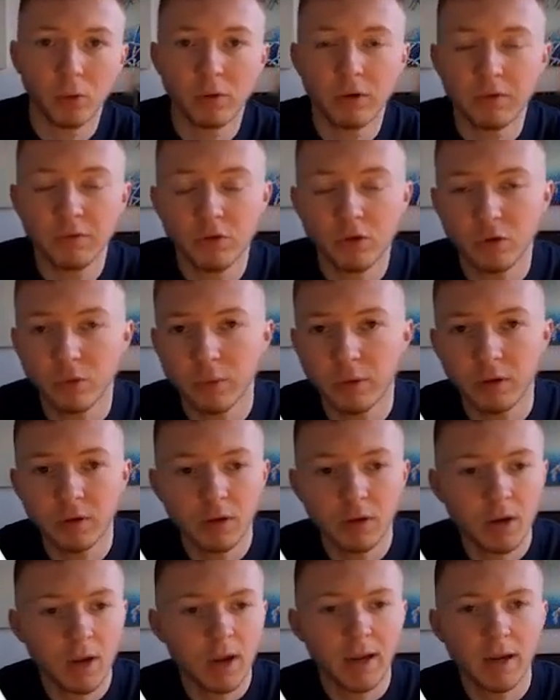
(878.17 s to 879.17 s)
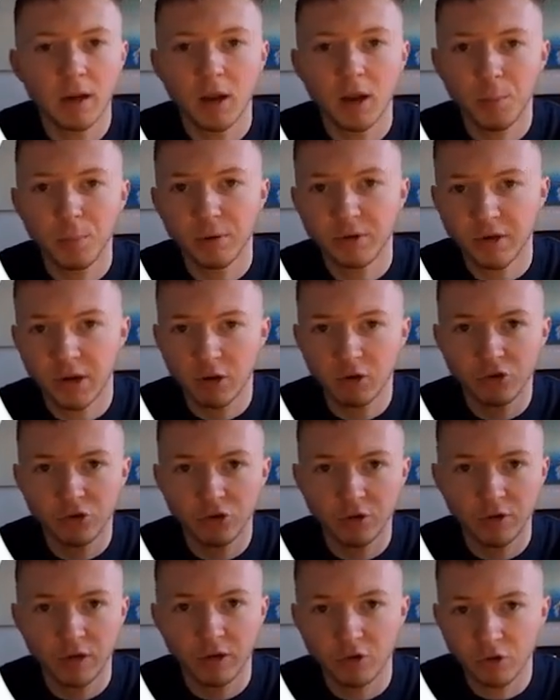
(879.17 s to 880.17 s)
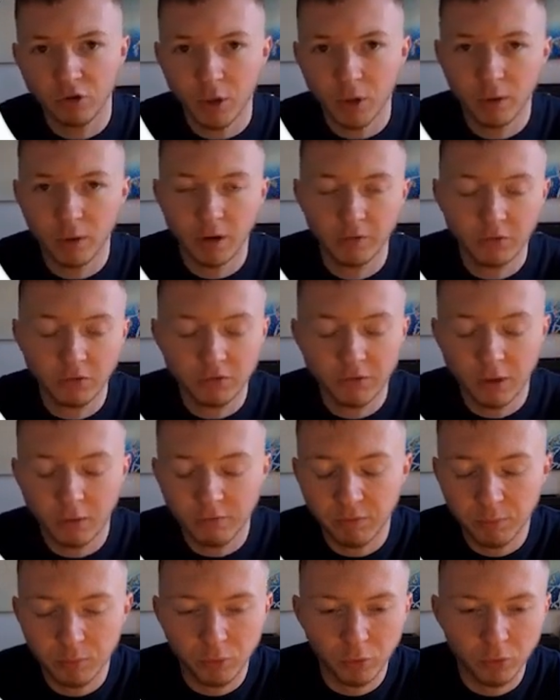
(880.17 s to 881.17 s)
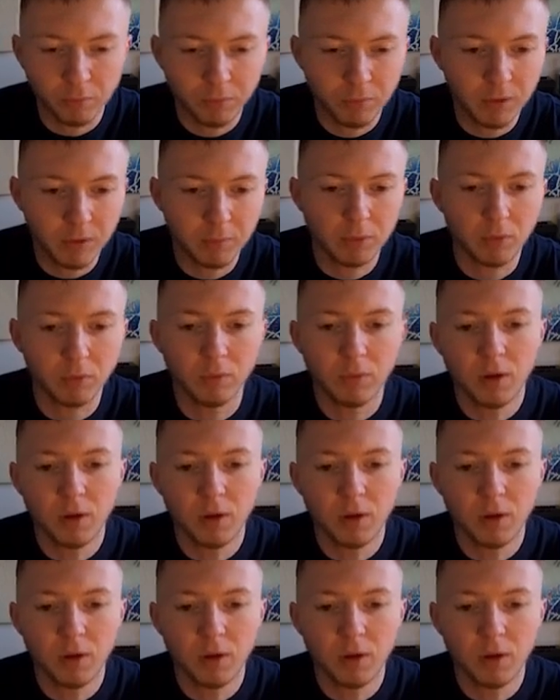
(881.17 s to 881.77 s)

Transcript: If you're doing income protection, then you're going after self-employed people.